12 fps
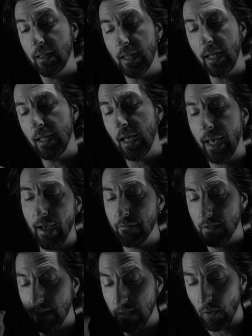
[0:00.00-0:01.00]
They
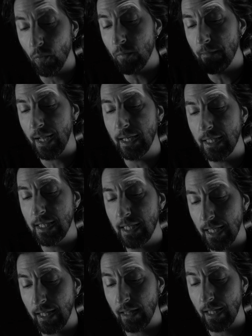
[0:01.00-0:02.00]
have so many
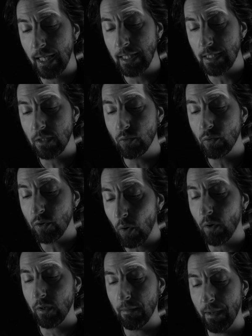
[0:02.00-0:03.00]
things to
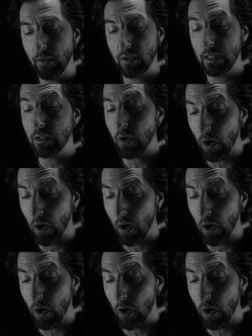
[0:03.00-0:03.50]
talk about in